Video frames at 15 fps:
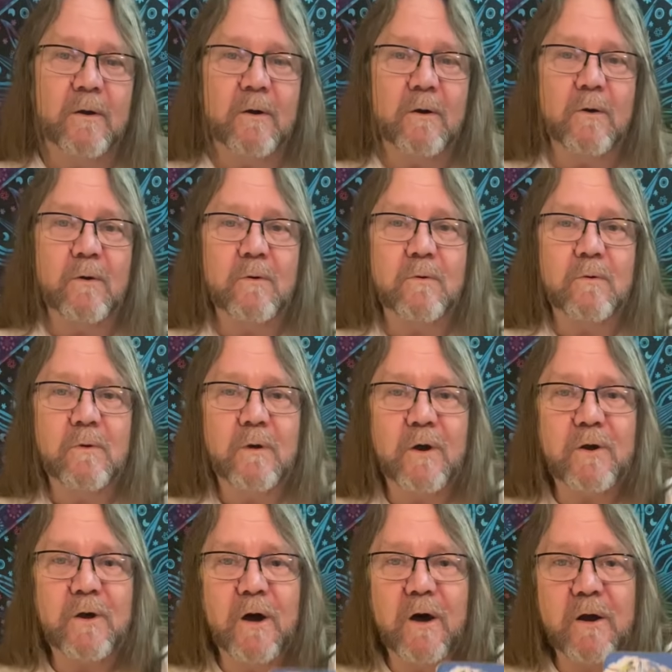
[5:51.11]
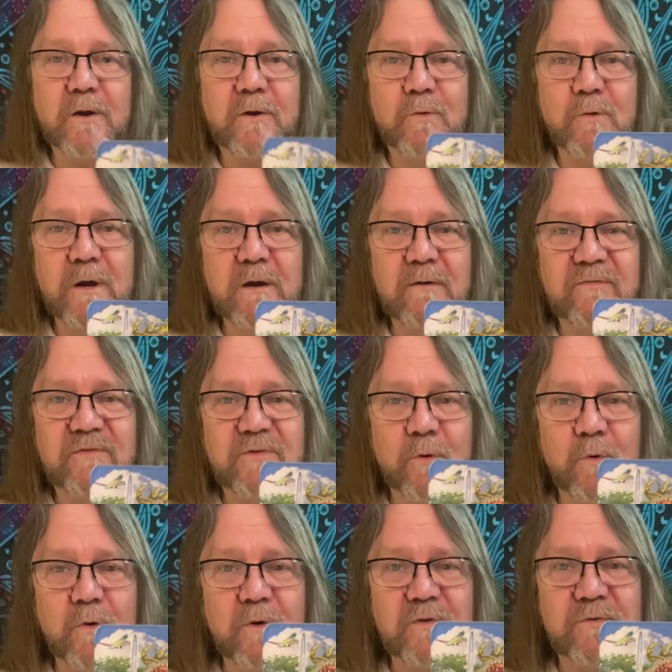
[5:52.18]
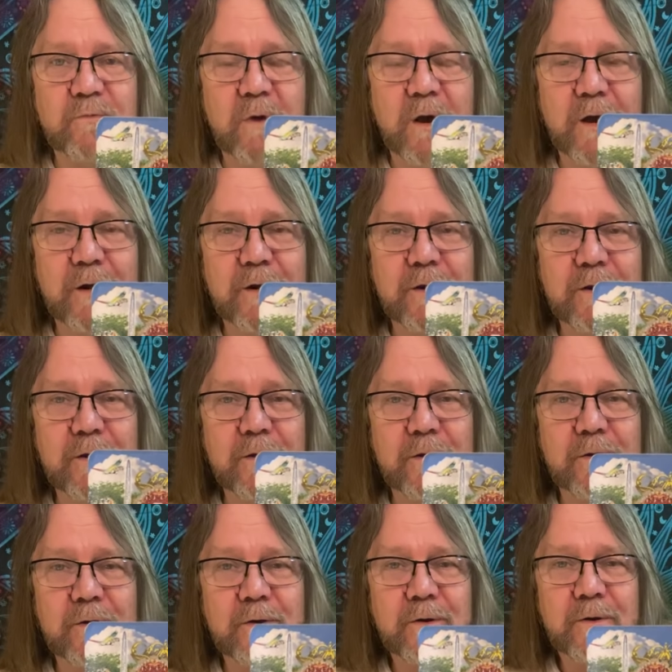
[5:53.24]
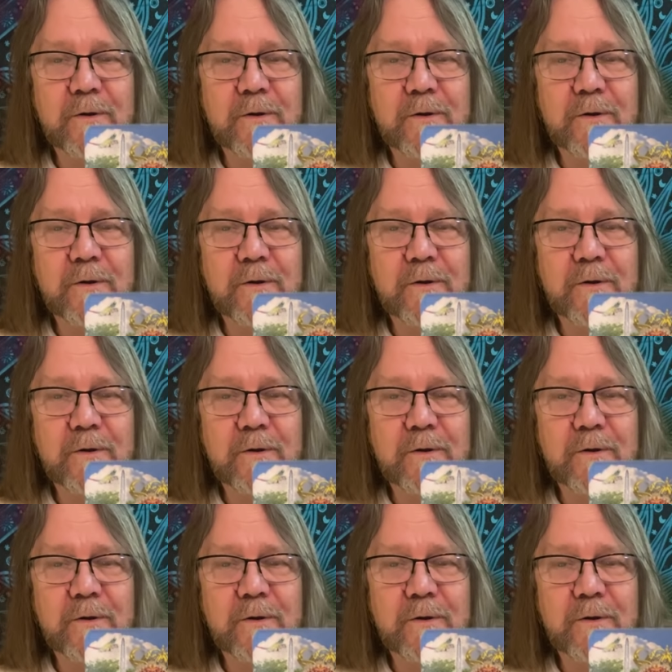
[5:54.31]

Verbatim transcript: Oh, I got a Queen of Swords right here.